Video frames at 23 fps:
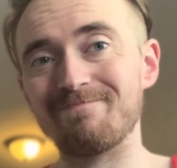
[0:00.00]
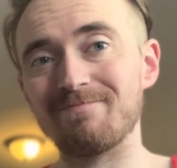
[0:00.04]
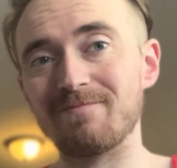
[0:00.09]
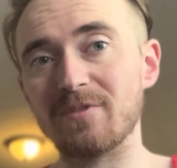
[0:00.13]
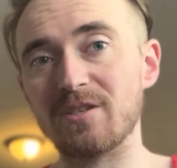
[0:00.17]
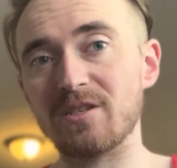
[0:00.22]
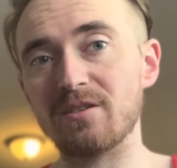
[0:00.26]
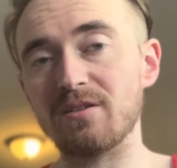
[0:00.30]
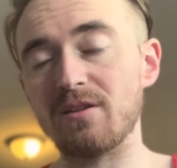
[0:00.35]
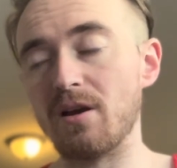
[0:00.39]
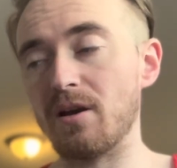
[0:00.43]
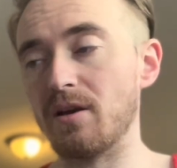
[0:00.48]

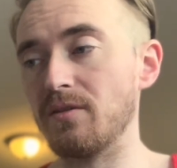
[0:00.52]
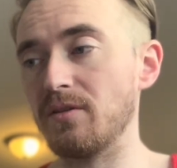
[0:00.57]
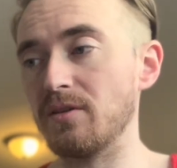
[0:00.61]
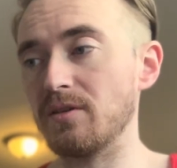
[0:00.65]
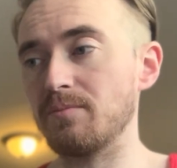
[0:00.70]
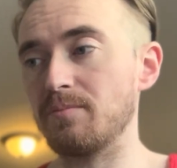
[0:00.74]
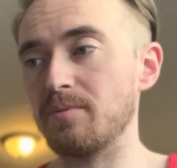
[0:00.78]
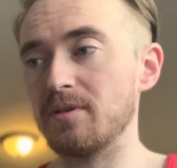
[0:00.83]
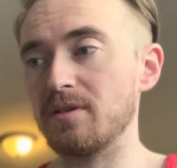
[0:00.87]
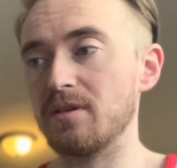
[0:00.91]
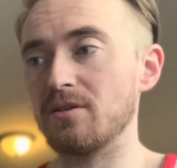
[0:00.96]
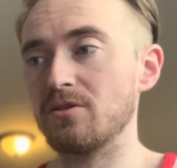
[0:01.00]
stuck in this
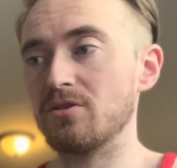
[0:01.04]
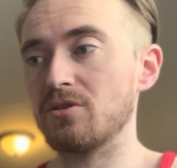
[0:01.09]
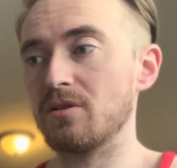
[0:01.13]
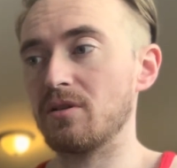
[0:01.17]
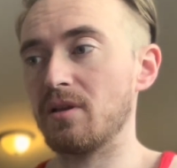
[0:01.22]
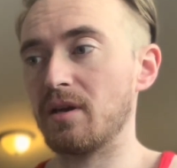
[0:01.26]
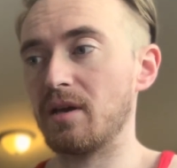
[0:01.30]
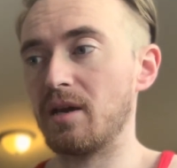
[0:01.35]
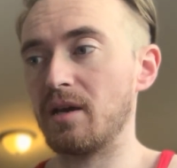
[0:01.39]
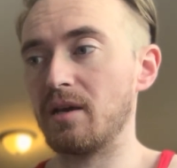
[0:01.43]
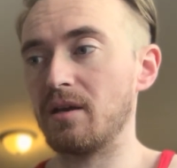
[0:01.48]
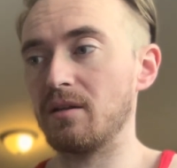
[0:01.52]
position.
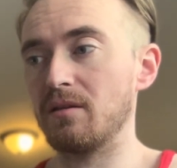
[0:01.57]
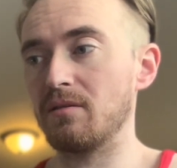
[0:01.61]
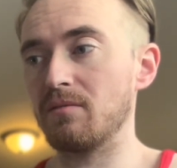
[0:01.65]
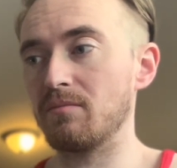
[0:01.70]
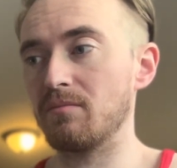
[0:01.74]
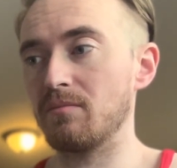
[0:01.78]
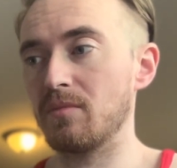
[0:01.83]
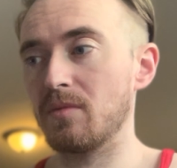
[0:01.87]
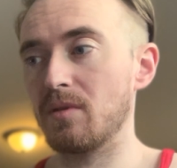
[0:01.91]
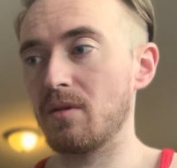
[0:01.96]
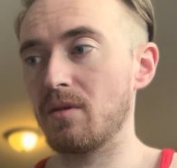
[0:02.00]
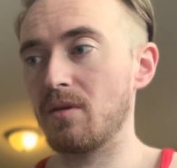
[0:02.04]
Like I can
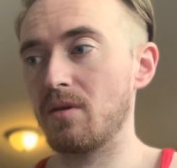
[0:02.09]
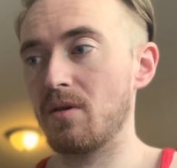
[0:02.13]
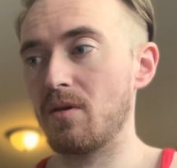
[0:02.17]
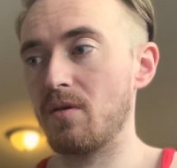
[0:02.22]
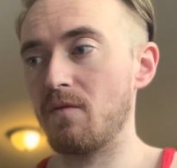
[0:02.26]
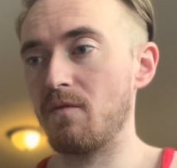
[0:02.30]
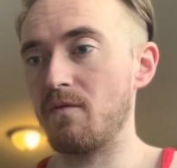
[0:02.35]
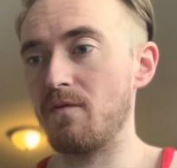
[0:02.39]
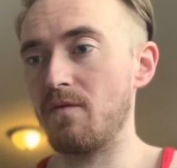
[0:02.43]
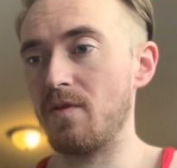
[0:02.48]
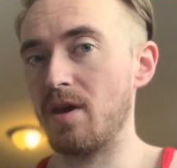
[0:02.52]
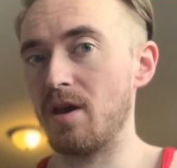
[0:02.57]

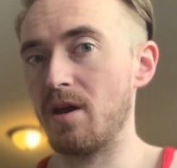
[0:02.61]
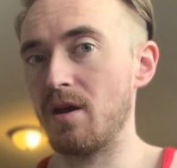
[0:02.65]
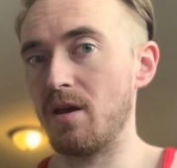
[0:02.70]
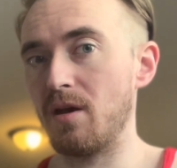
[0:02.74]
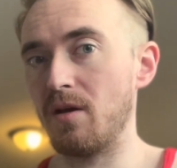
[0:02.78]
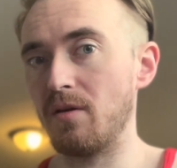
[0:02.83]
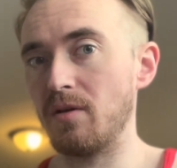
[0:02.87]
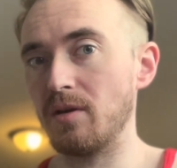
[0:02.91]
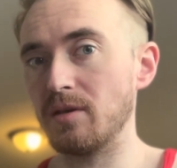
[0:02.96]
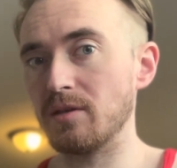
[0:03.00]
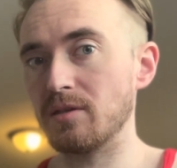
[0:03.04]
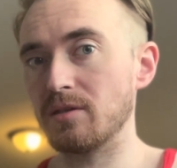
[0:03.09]

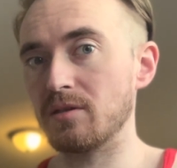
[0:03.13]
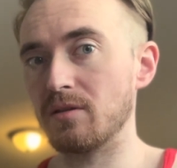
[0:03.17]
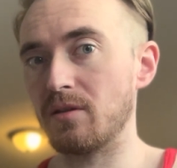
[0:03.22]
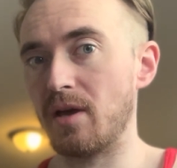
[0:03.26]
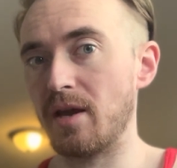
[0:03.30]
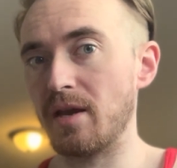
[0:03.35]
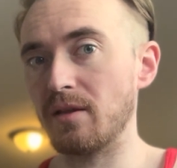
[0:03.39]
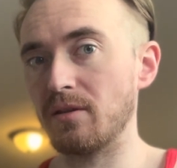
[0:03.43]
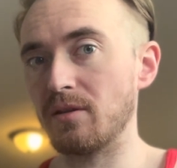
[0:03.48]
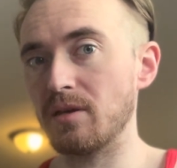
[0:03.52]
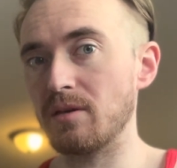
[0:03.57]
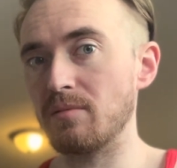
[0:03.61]
very
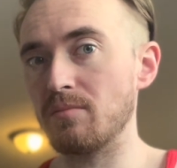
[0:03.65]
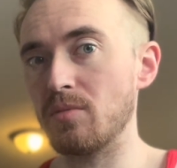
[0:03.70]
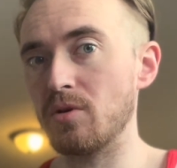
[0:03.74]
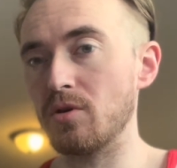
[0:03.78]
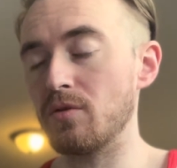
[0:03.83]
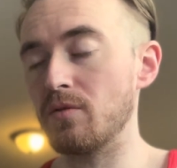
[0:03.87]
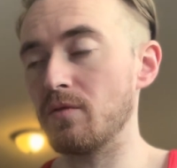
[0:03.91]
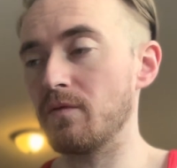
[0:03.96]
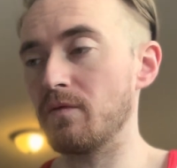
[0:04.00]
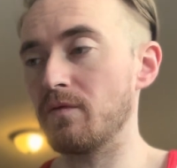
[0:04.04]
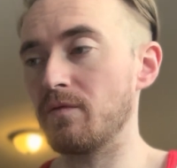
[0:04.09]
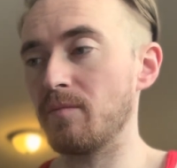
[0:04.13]
slightly
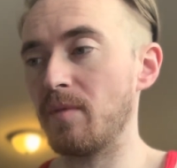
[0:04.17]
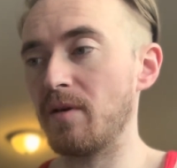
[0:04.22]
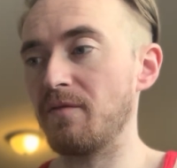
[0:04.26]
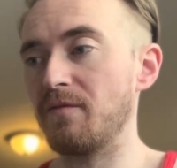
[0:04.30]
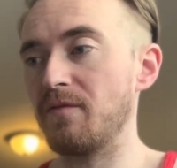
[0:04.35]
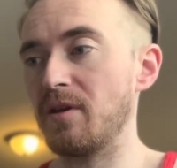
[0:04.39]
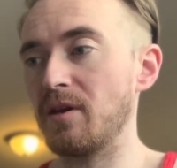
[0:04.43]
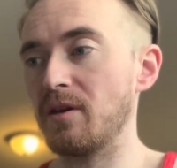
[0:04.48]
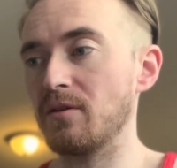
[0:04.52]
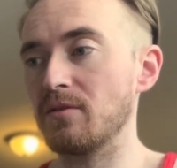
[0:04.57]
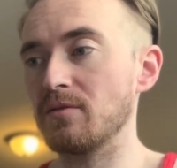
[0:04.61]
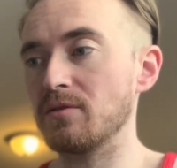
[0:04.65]
move my
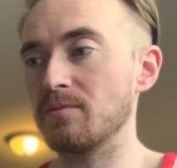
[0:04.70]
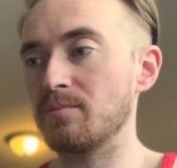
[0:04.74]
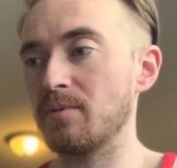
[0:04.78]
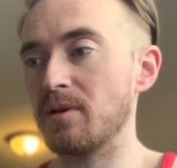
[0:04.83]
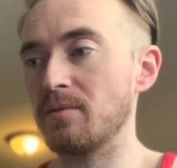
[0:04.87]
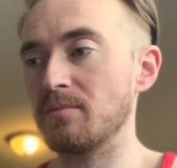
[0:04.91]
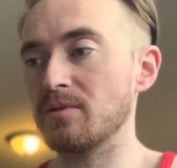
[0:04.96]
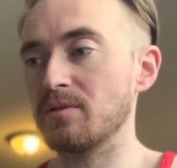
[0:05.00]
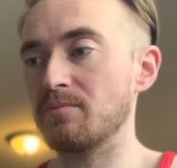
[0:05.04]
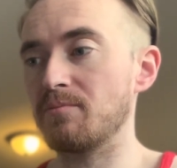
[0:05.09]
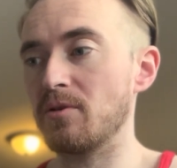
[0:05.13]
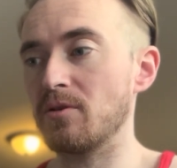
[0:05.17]
fingers, but
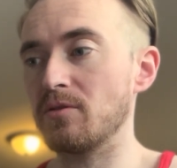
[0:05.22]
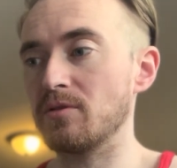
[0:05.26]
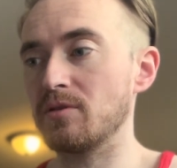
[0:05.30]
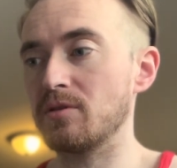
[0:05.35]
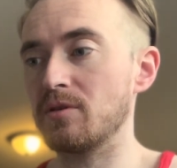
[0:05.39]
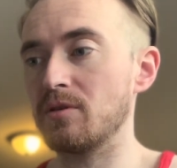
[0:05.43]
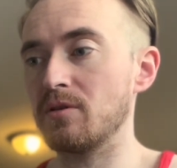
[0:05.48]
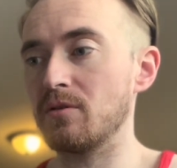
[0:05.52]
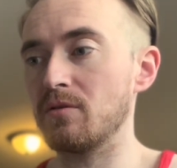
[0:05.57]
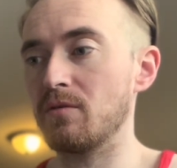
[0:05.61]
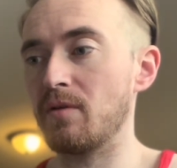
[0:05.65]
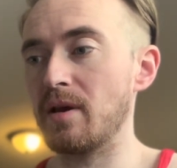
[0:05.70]
I'm supposed
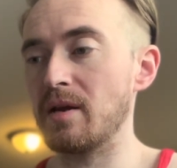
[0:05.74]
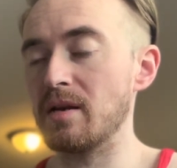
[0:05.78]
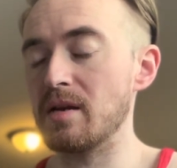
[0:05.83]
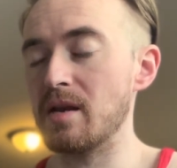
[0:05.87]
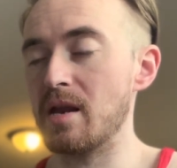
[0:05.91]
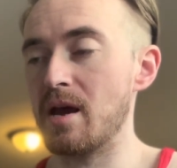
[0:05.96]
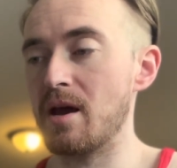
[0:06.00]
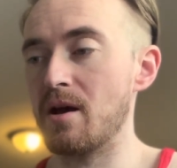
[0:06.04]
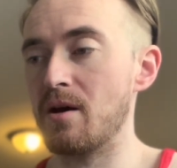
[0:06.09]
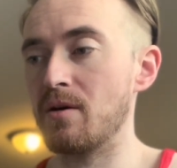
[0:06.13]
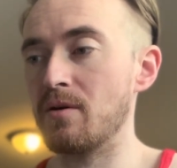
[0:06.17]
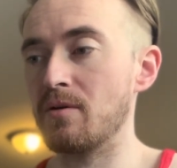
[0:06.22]
to right
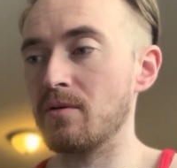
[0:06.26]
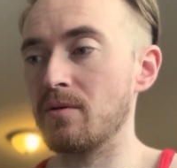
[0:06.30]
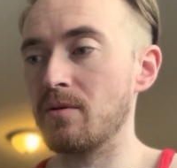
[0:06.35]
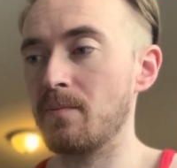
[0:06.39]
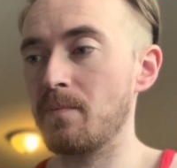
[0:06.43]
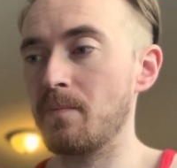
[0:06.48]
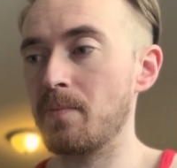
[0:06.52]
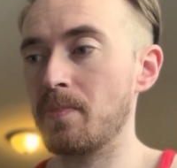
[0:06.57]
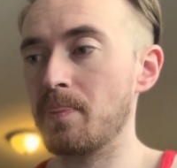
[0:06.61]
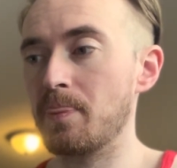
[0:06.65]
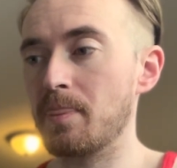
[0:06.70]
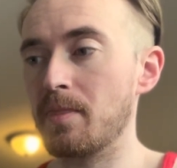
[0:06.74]
now
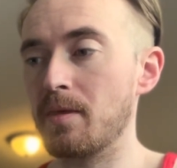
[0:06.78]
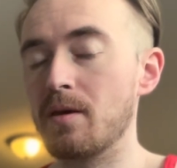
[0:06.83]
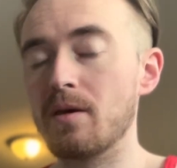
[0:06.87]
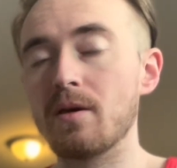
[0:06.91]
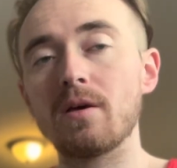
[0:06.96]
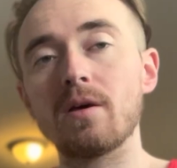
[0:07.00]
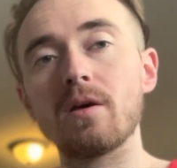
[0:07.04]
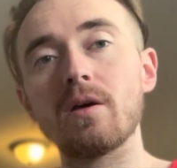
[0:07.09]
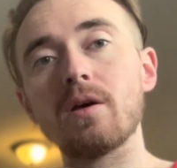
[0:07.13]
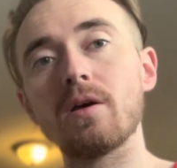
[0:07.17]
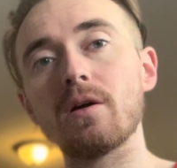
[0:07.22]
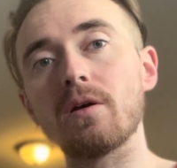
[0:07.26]

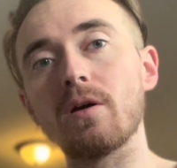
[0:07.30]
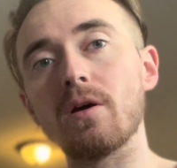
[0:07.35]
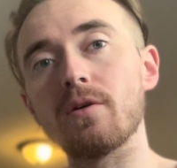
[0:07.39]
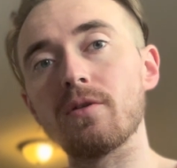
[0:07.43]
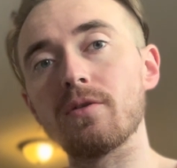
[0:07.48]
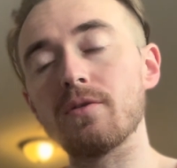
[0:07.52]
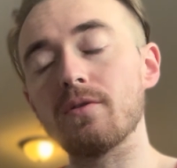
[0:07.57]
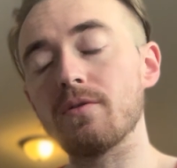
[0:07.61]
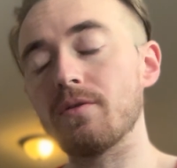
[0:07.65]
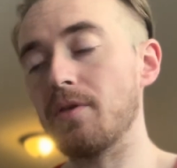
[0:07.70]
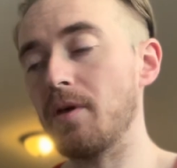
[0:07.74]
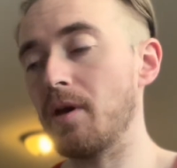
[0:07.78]
go
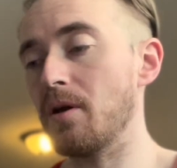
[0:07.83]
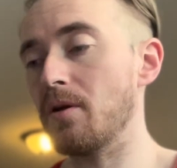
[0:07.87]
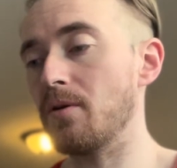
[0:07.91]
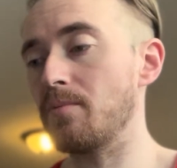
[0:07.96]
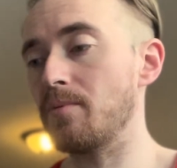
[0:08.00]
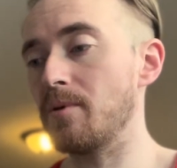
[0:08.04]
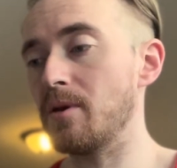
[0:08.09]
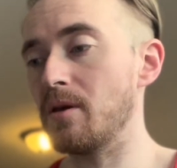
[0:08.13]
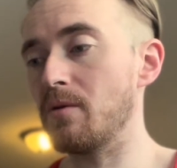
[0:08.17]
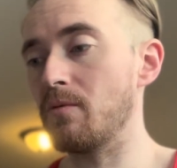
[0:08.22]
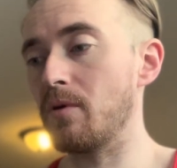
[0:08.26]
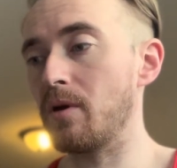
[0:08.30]
through
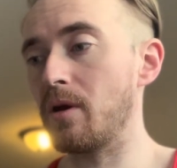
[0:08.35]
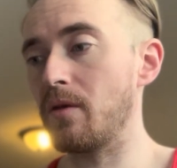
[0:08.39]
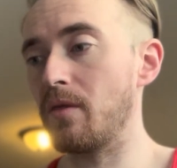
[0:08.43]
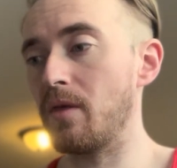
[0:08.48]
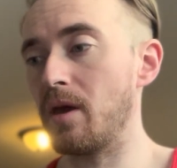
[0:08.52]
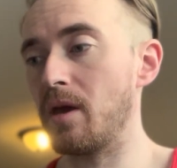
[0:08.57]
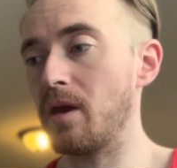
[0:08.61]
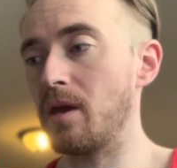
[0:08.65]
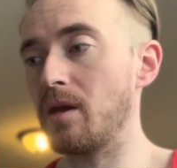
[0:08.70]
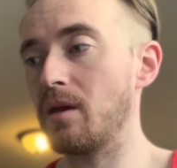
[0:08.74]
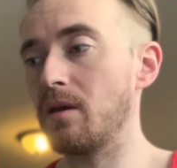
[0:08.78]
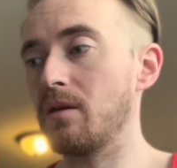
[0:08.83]
therapy where
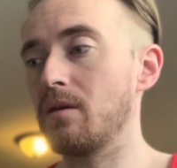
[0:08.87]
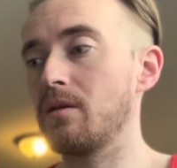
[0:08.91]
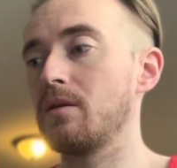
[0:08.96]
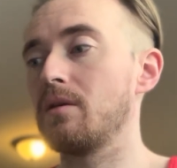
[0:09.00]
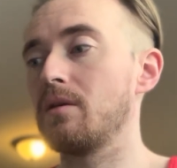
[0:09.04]
they